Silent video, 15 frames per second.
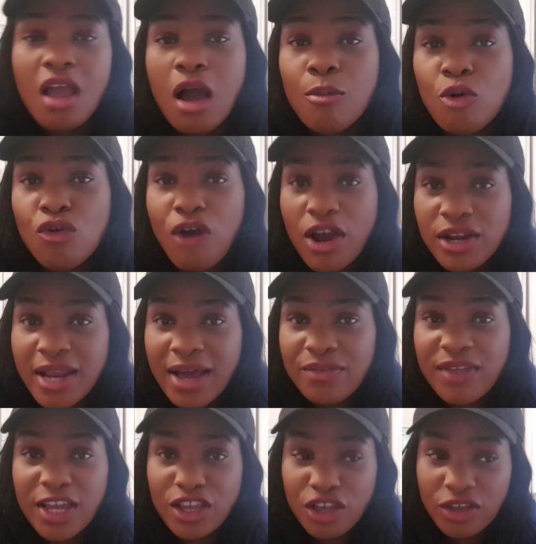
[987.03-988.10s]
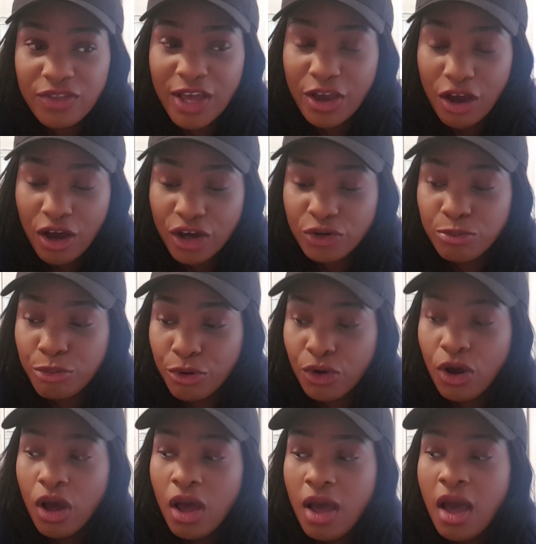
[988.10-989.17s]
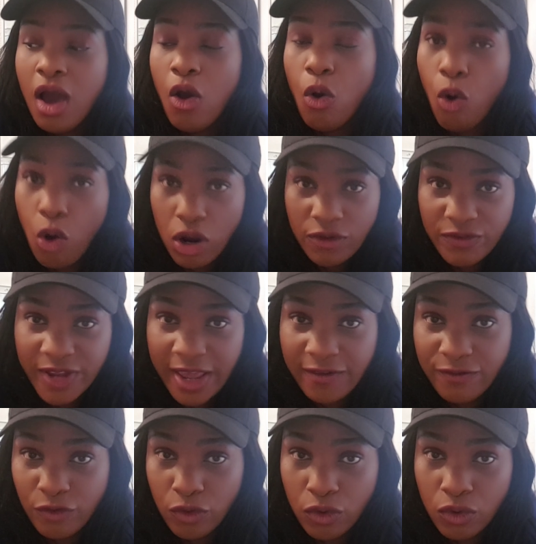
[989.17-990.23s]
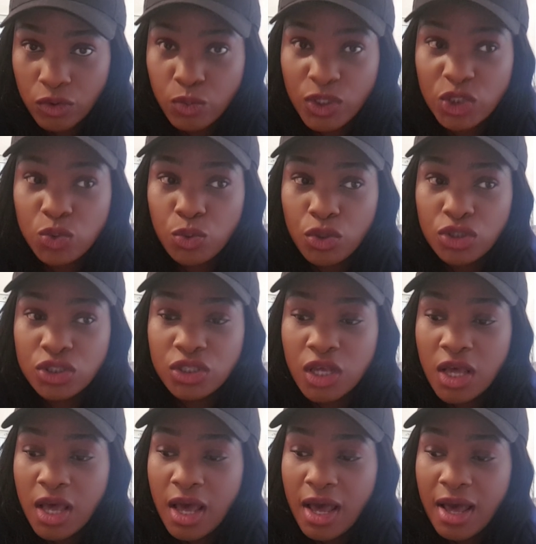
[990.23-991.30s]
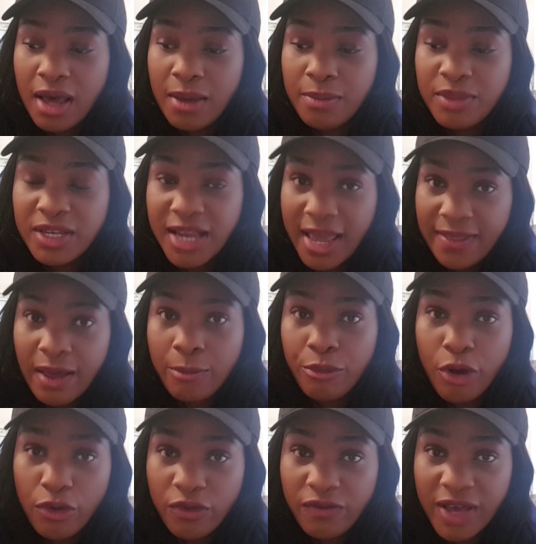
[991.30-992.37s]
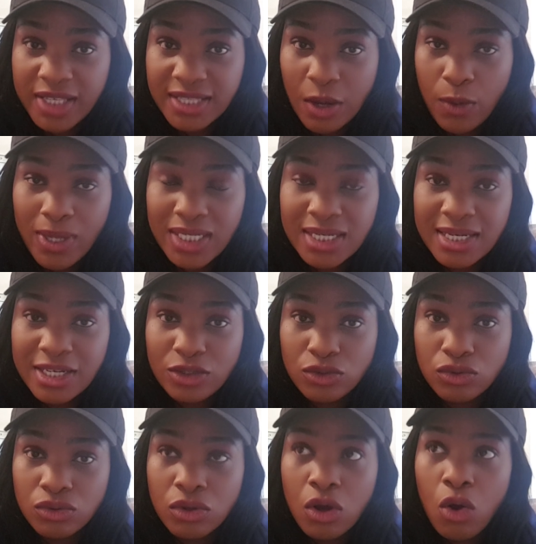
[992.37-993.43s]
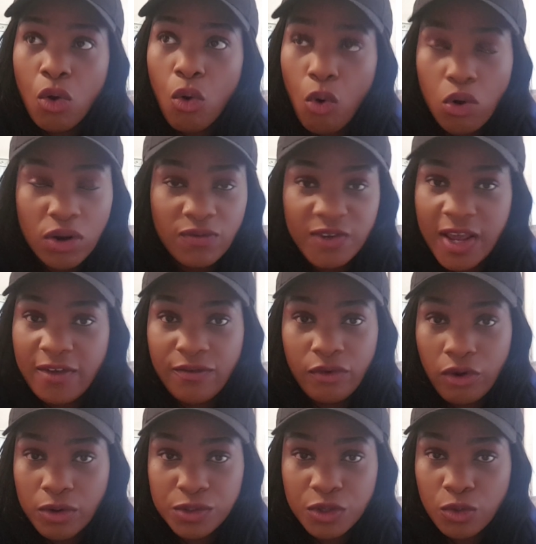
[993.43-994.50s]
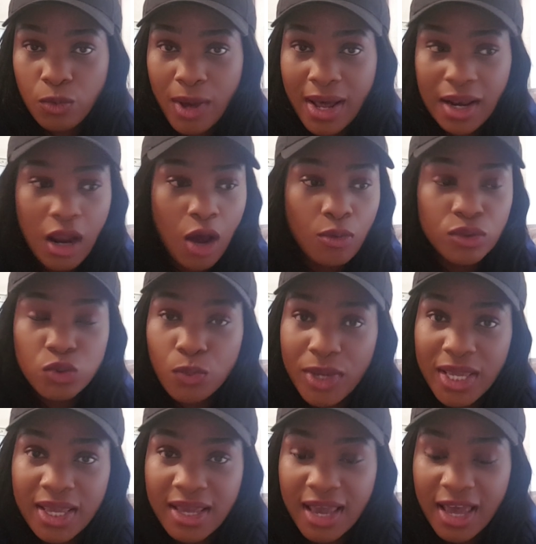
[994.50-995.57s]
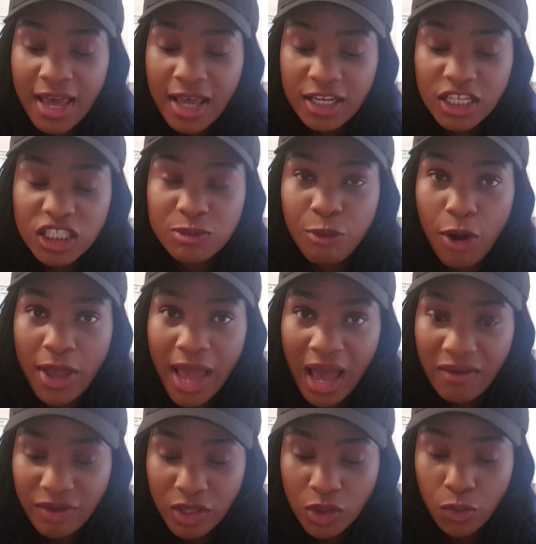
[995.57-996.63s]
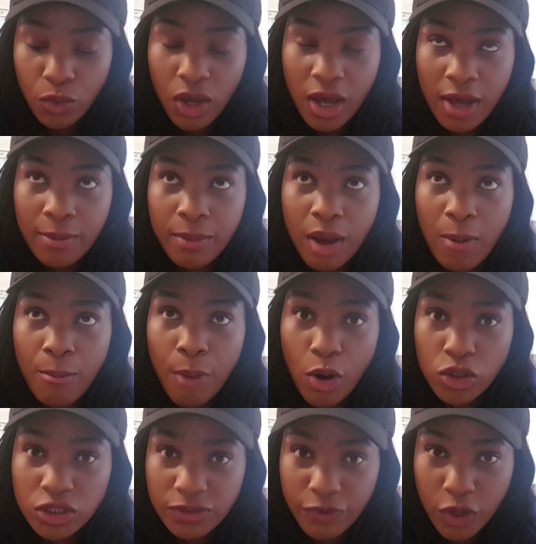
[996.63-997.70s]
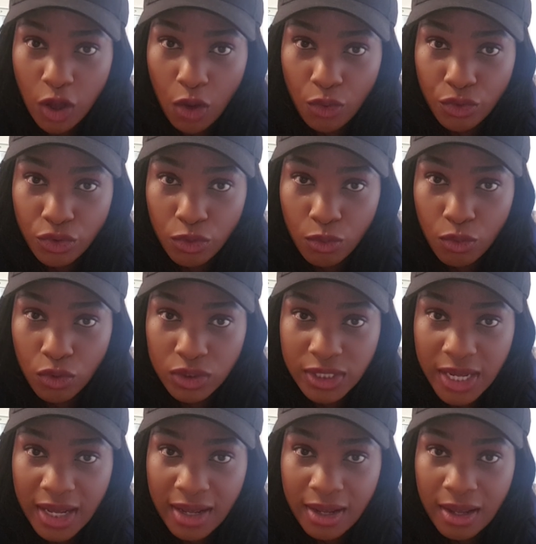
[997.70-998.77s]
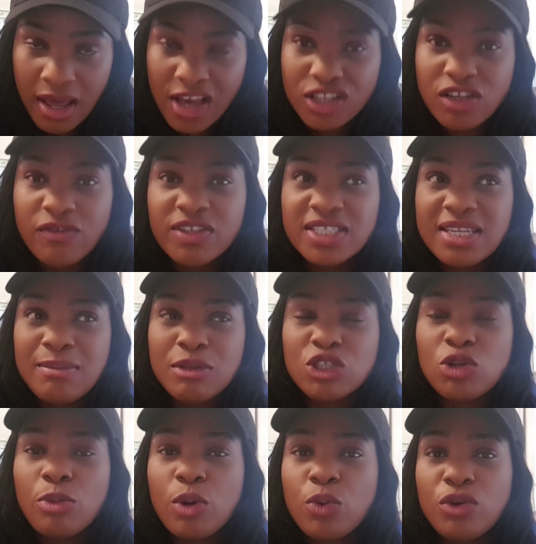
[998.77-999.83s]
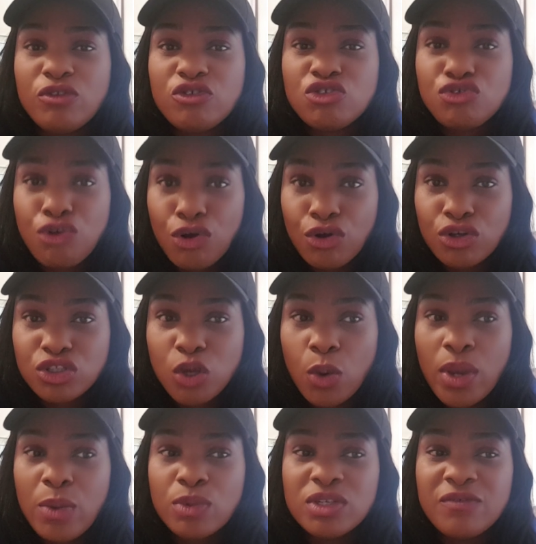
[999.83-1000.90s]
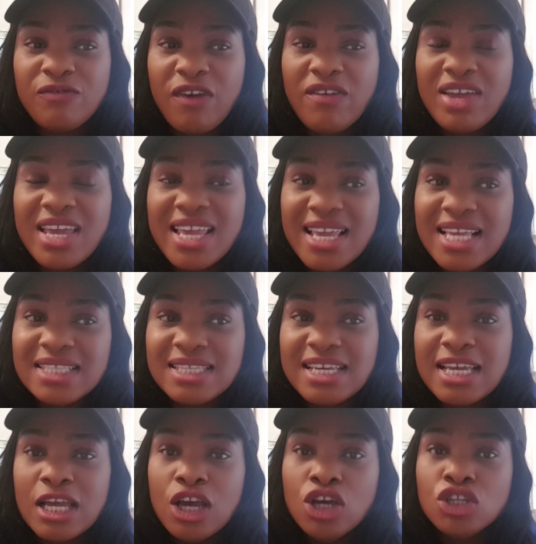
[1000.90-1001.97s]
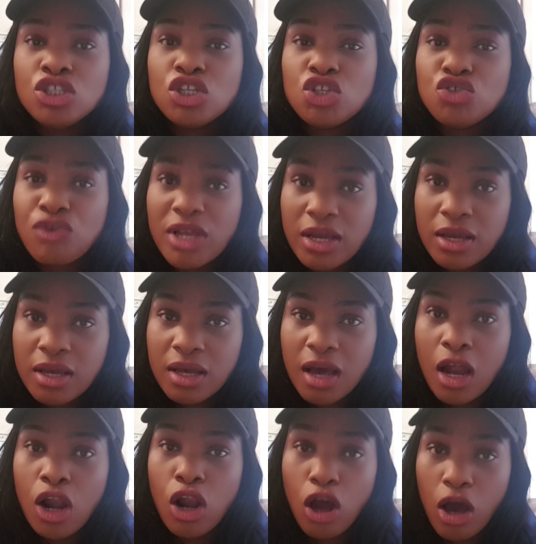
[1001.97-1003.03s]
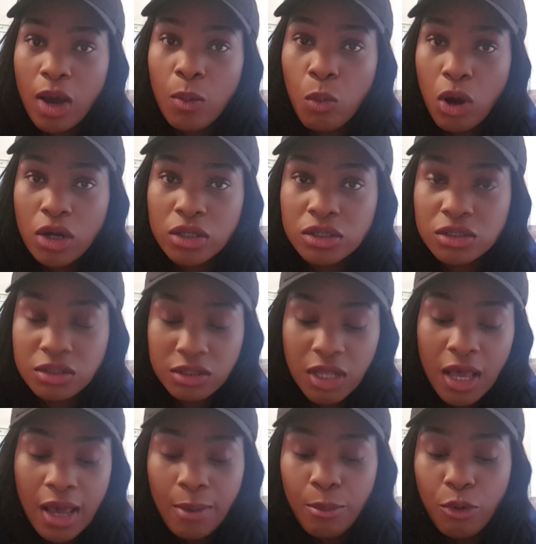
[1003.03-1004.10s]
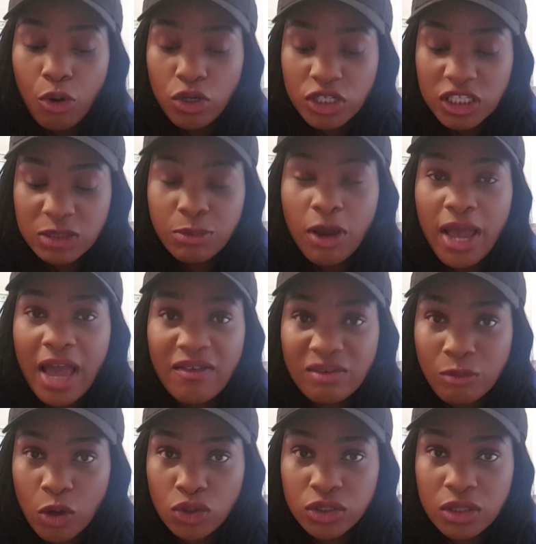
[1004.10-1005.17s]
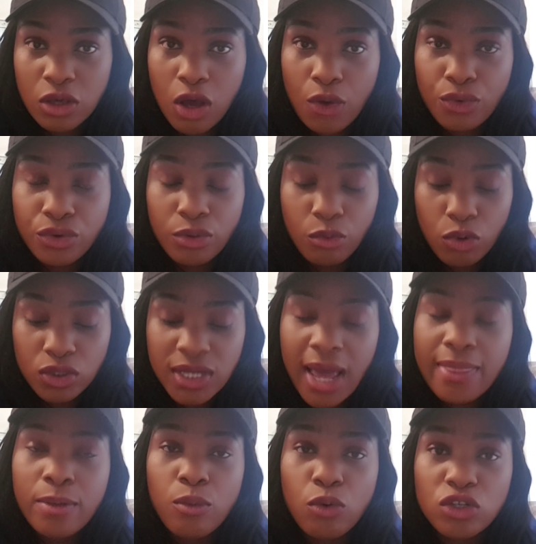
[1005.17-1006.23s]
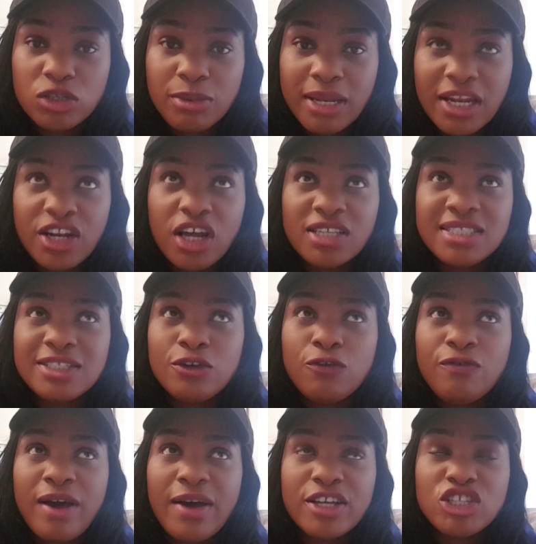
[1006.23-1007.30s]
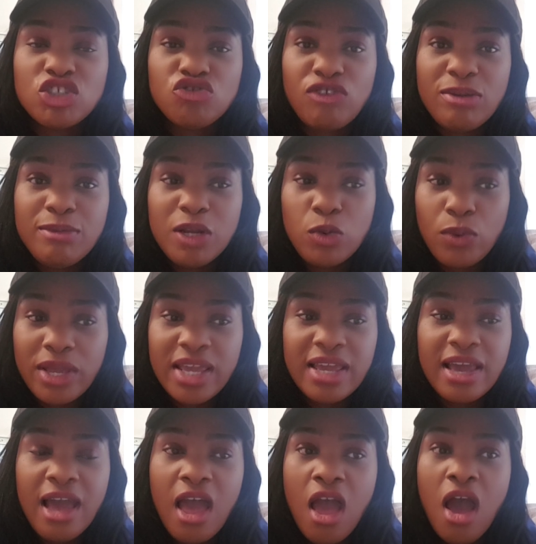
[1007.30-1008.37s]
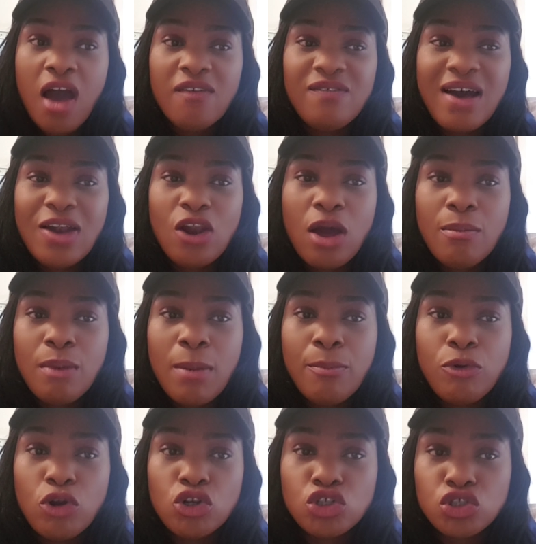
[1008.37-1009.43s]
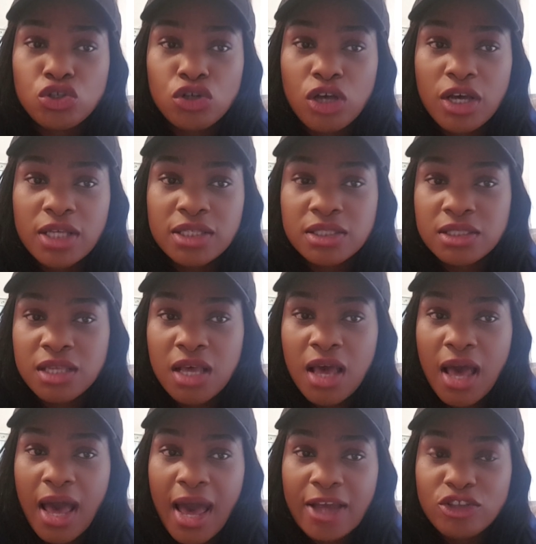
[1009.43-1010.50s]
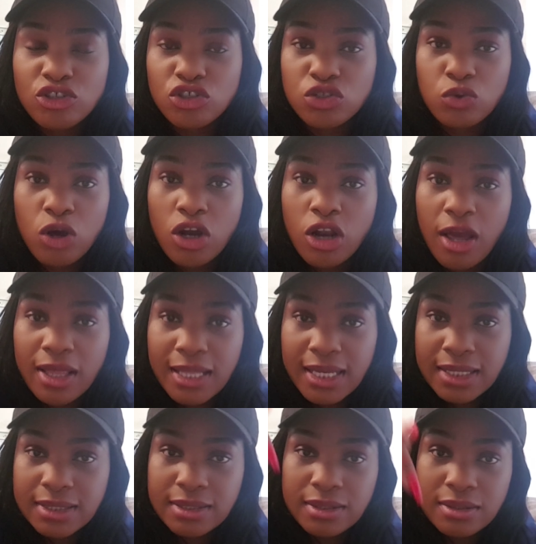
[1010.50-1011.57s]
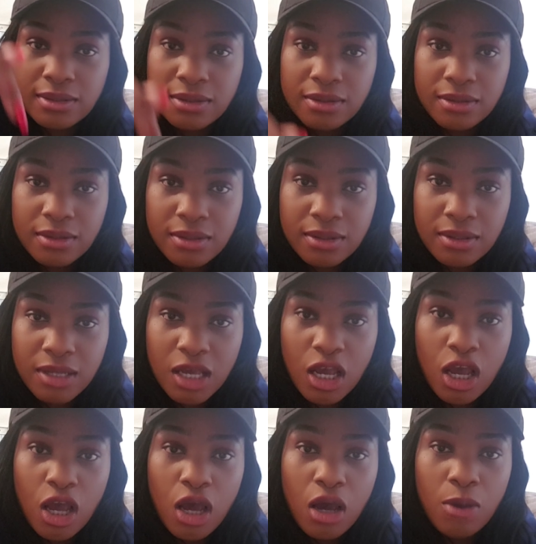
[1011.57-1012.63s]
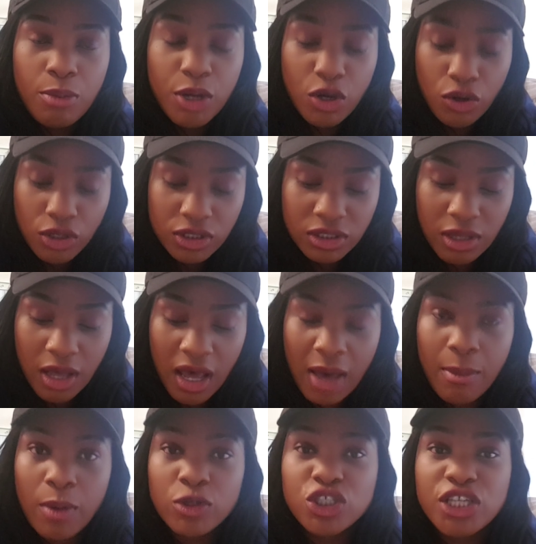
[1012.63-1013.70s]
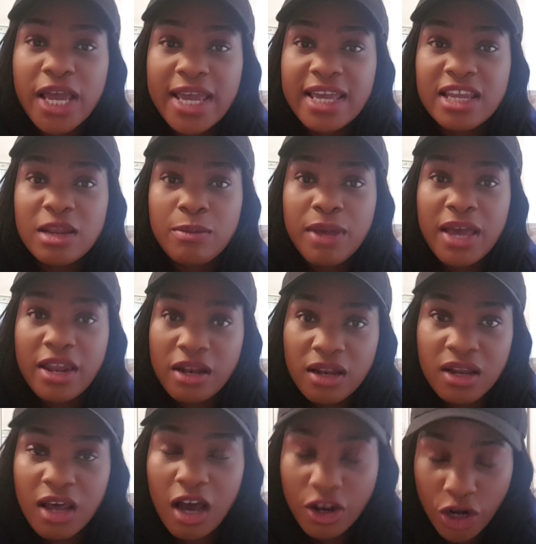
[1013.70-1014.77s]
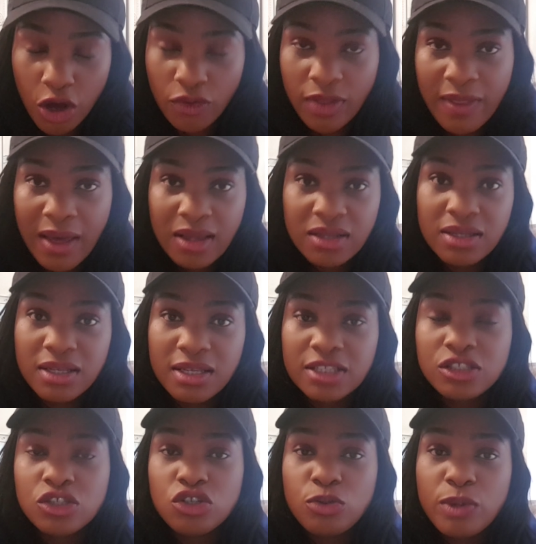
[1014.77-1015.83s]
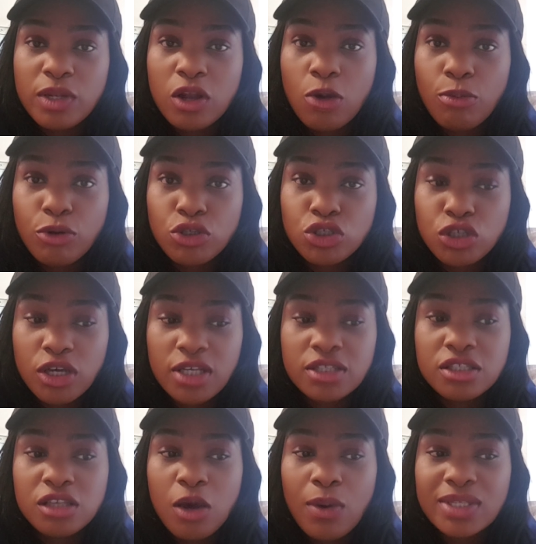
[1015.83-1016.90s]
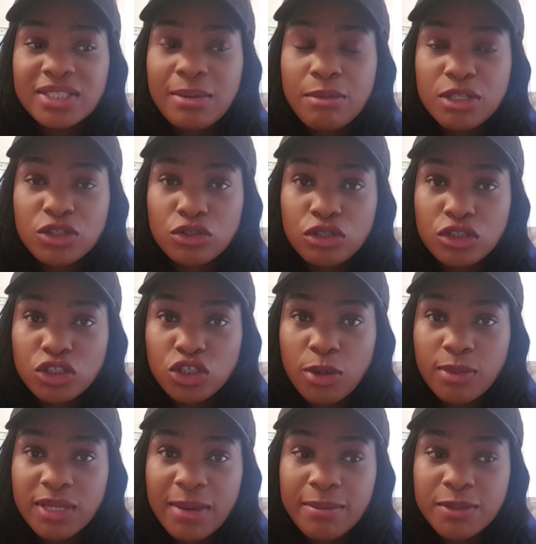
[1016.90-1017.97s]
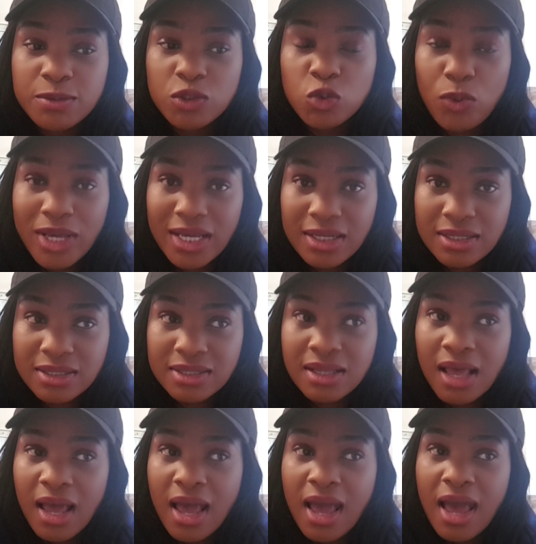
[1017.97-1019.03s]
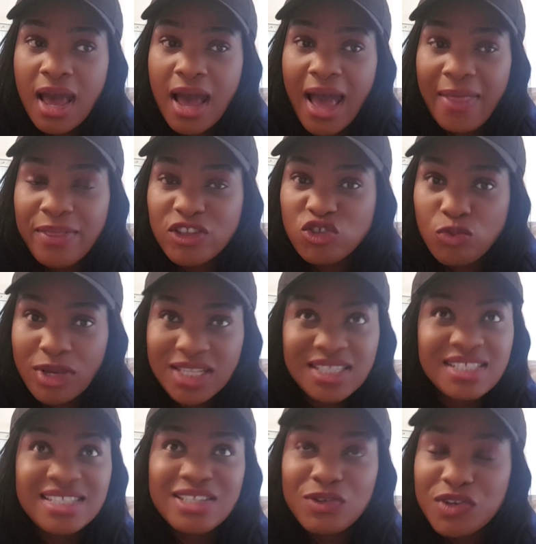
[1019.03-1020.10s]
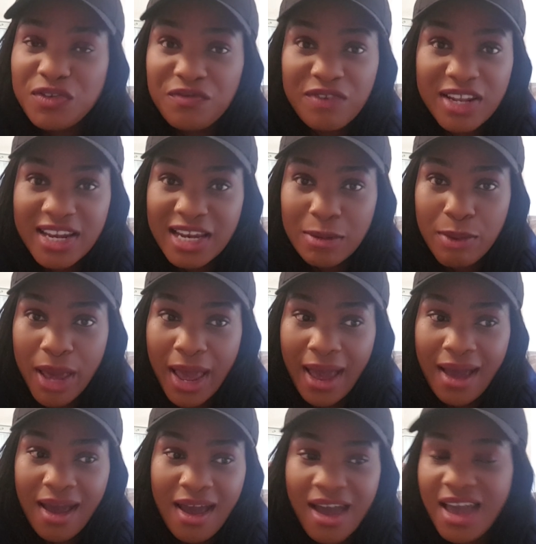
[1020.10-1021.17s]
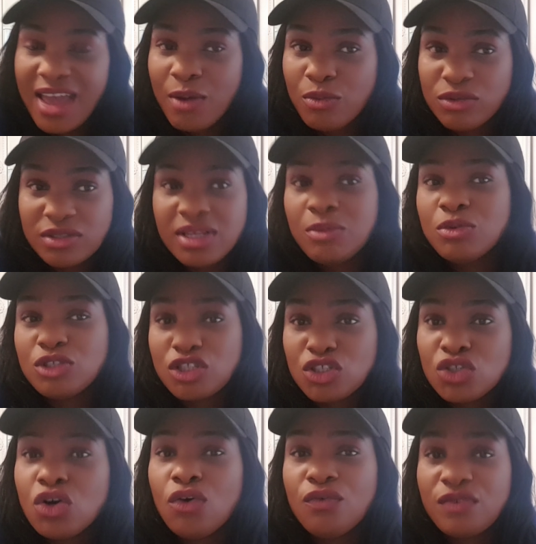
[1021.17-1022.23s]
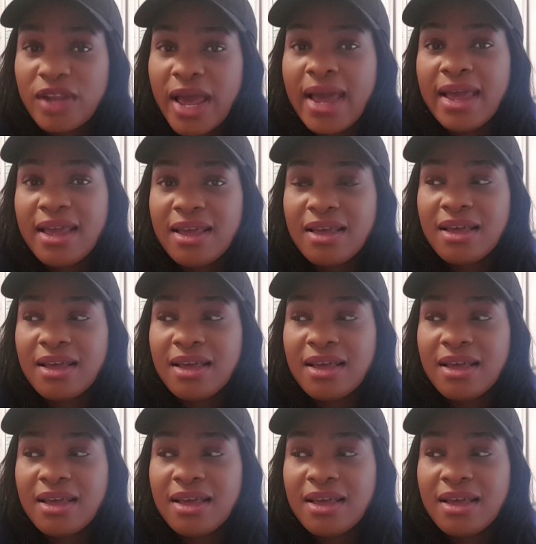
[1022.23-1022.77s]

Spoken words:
I'm all right now, thank God. But all of day 4, which was the day that I broke the fast, that I went to Lidl, all of day 4 I was unwell. I was weak, despite having the most of the coconut water. Because obviously my stomach would have shrunk, so it wasn't very easy to drink a lot at once. But despite having most of the coconut water and the watermelon, I still felt extremely weak. I felt like my blood sugars had just gone like this because I was shaking a bit, and I know that is to do with low blood sugar. So I sent my son to the shop to get me some sweets. I had the sweets, still didn't feel any better. It was a tough day.